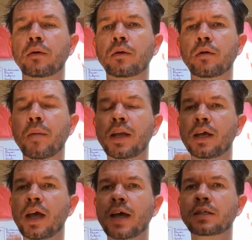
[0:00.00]
the many
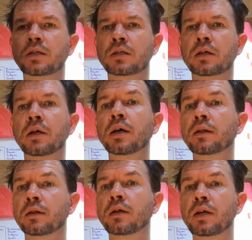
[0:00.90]
guests
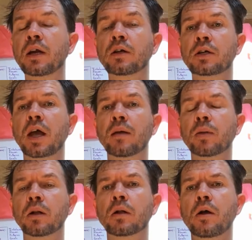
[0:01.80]
at the dinner
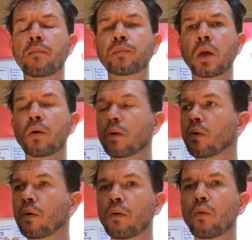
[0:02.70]
table.
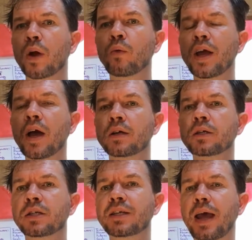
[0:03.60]
When we
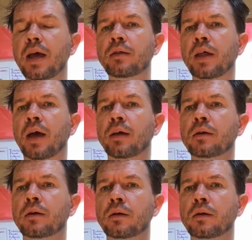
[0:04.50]
understand that,